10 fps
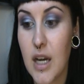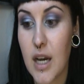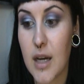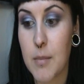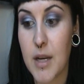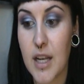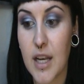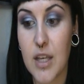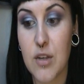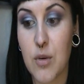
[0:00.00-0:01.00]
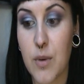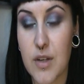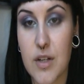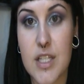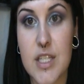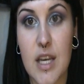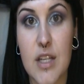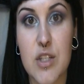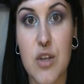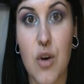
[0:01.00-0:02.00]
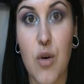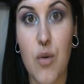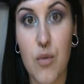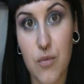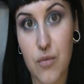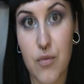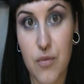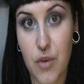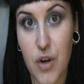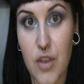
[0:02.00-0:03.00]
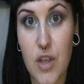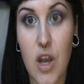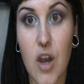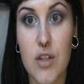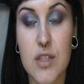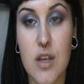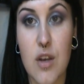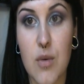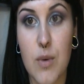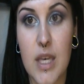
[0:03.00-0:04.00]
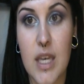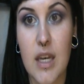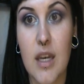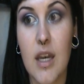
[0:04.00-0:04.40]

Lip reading: and I'll let you know whether I decide to go for another lot, another week.